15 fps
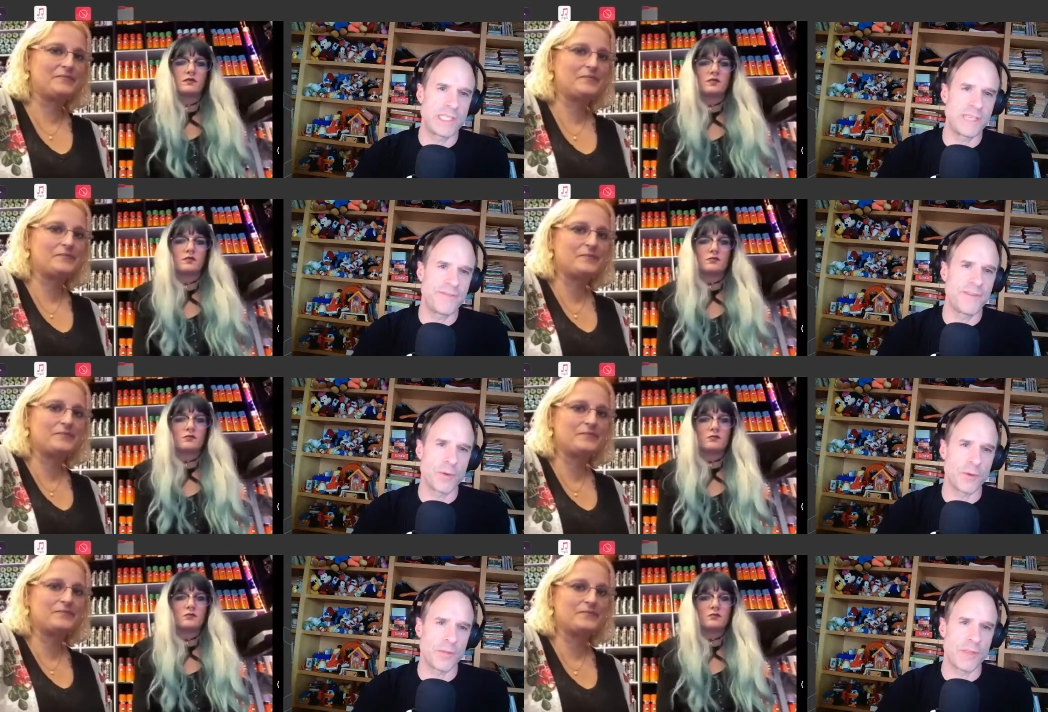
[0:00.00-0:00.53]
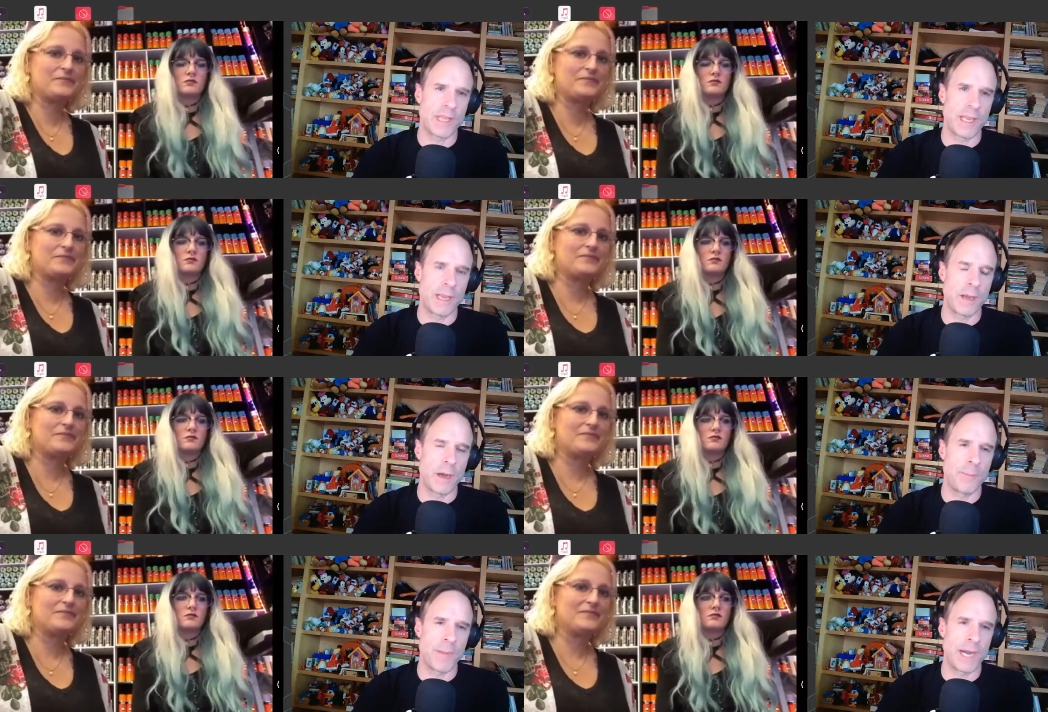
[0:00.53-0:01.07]
Speaker 1: difficult thing
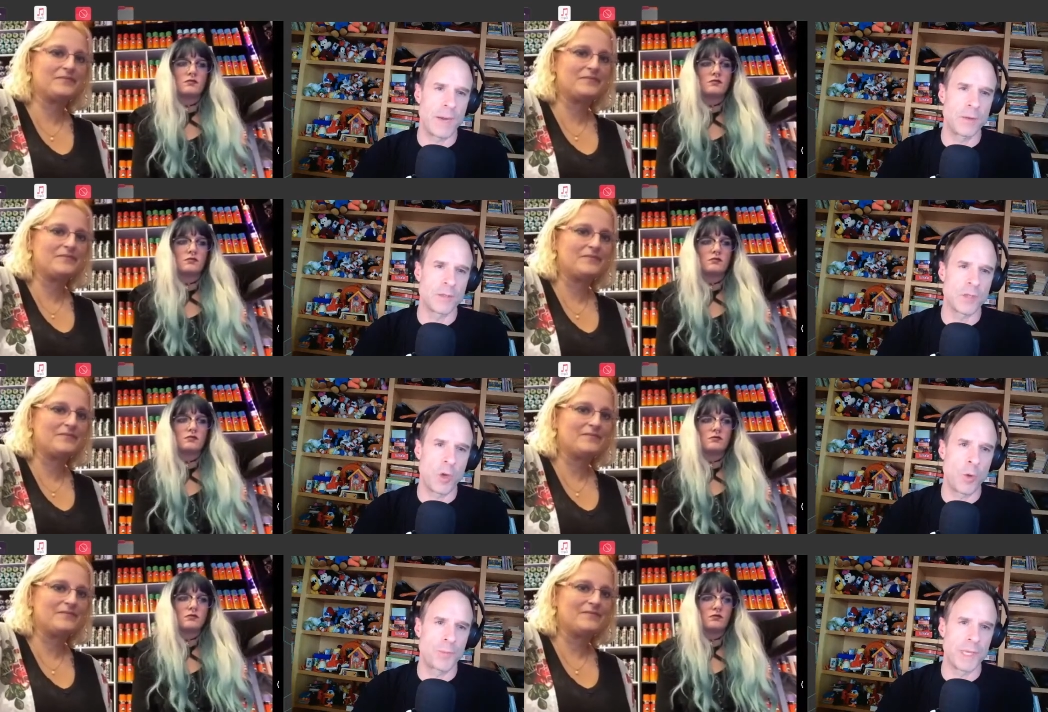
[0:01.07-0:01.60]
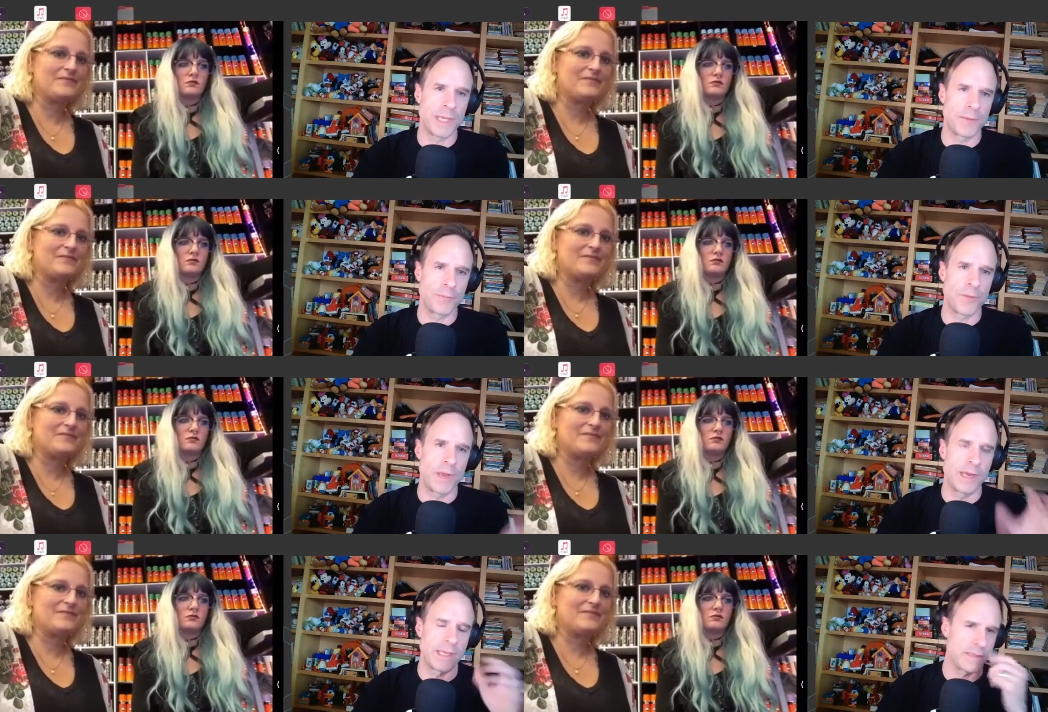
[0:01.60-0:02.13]
about opening and
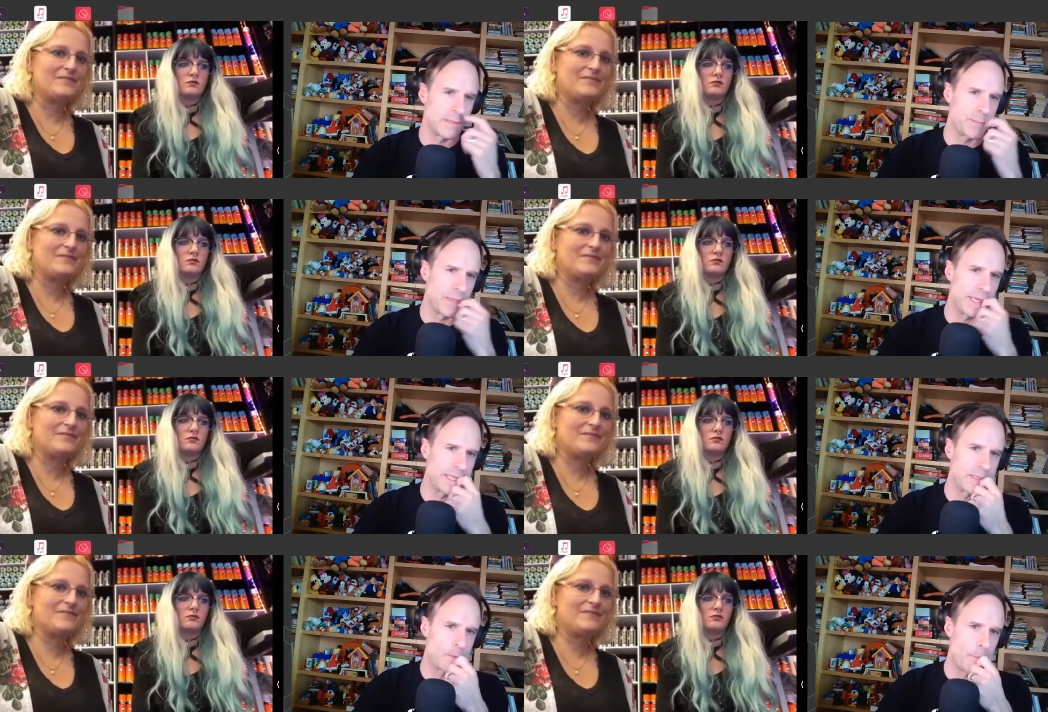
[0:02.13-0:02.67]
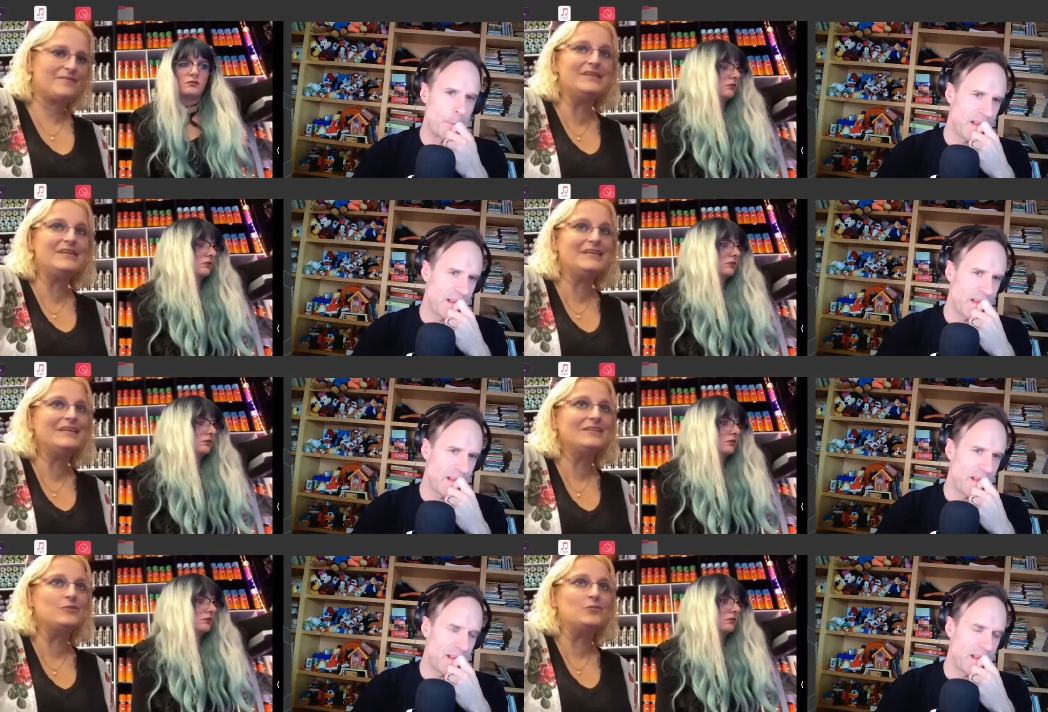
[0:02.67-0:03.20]
running this place?
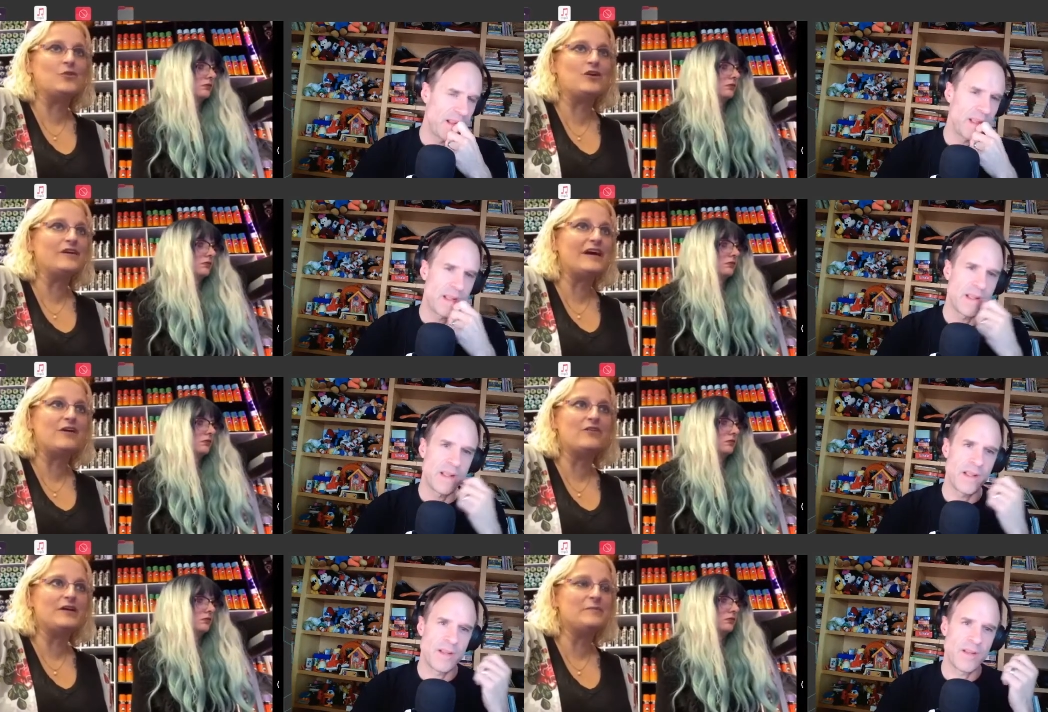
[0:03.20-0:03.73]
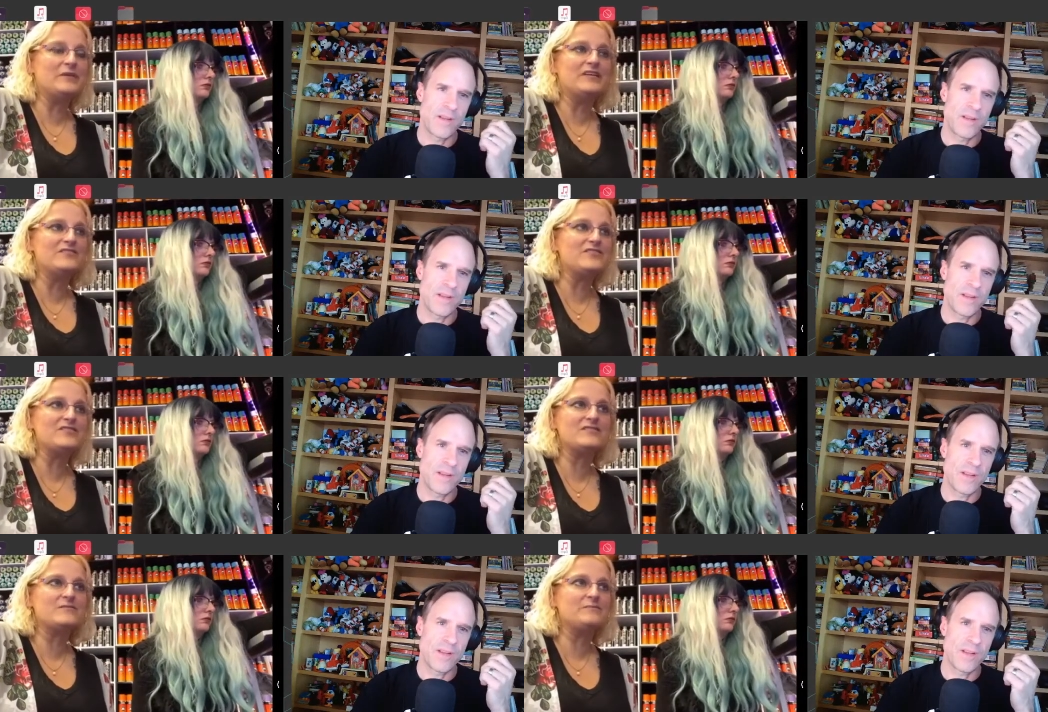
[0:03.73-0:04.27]
Speaker 2: Getting the word out. I
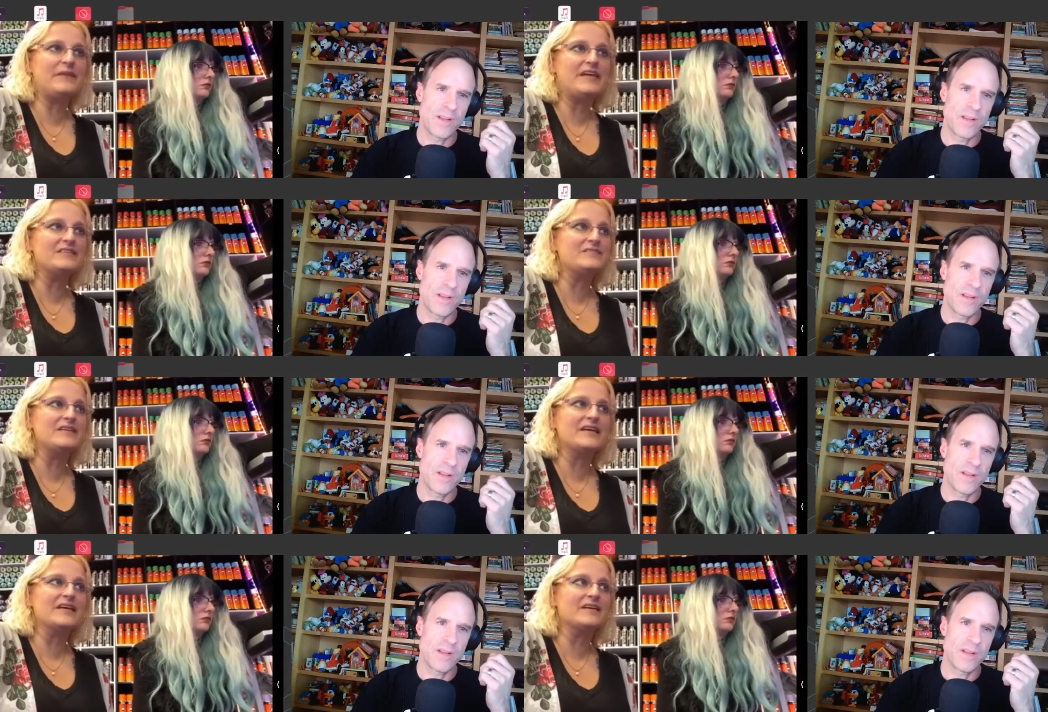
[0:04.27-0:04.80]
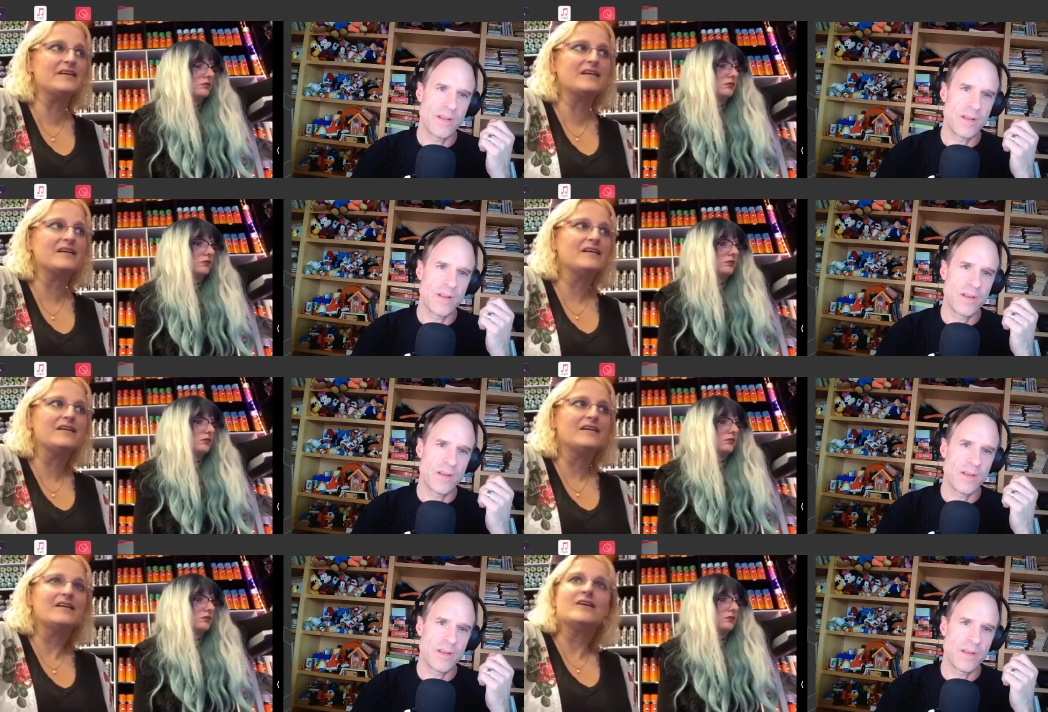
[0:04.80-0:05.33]
mean, just basic
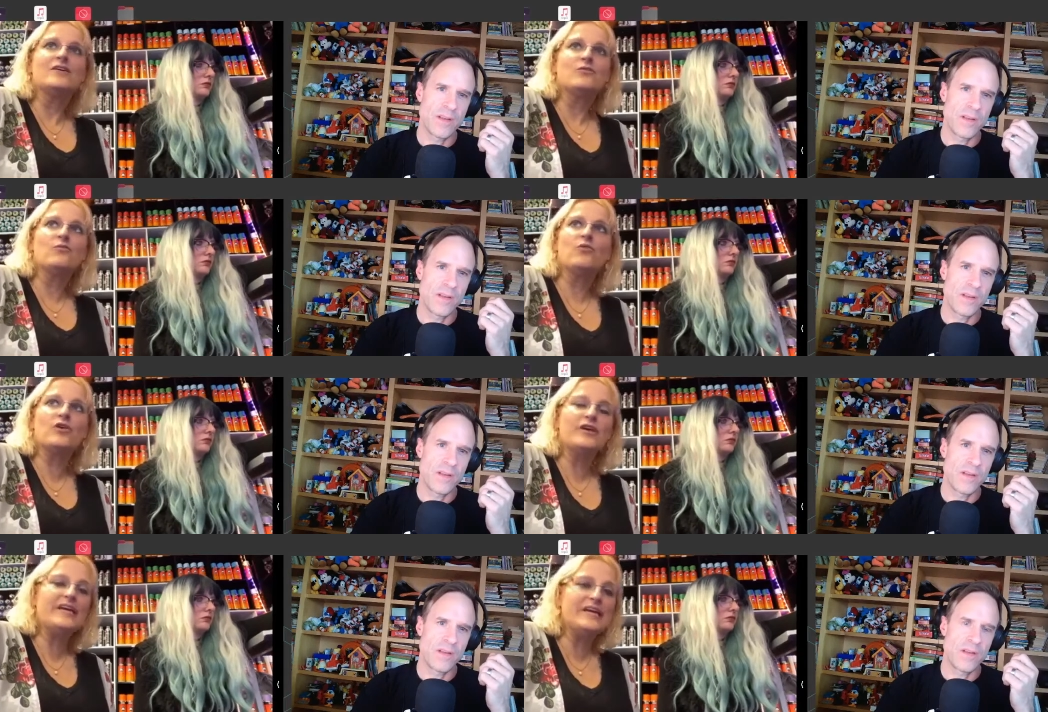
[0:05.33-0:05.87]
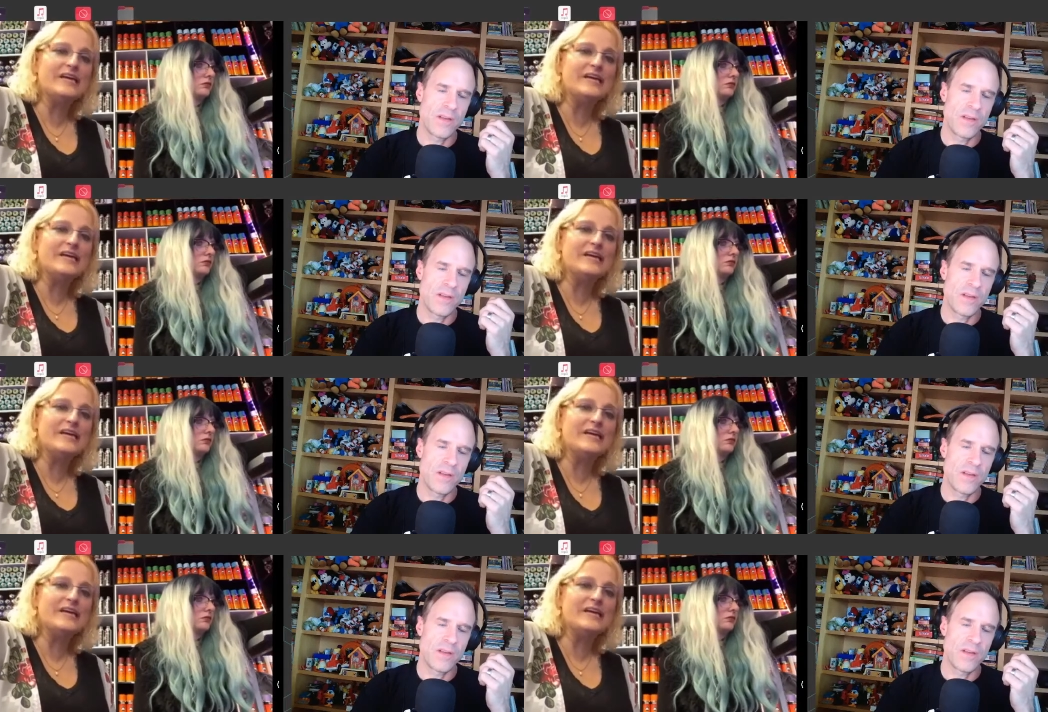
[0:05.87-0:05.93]
we're